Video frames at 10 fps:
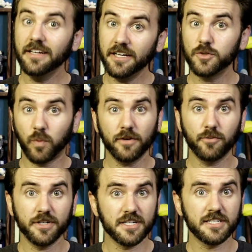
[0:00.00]
each one of
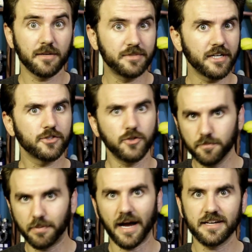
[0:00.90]
which is subject to
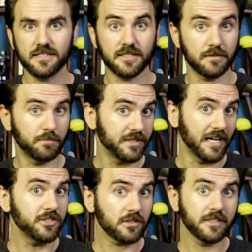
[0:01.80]
bias and
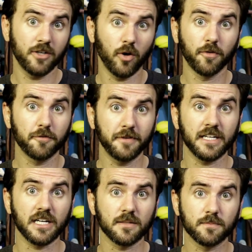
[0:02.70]
potentially
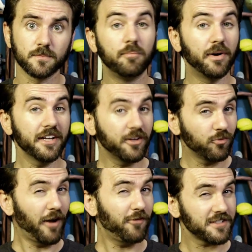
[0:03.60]
overfitting. But
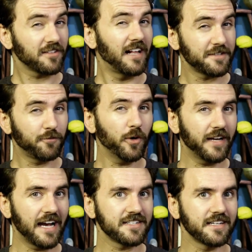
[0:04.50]
in reference class
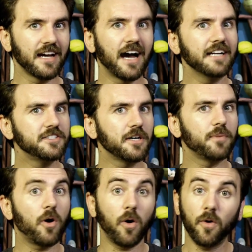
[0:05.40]
forecasting, I
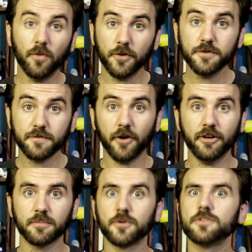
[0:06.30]
dump all those
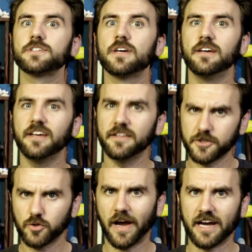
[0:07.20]
variables in
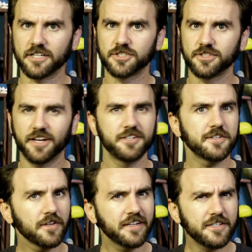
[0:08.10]
the trash and
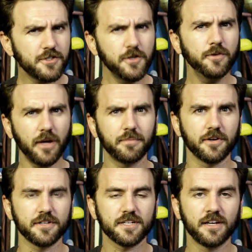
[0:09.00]
just look at two
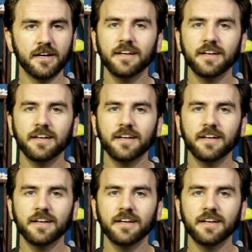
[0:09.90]
numbers.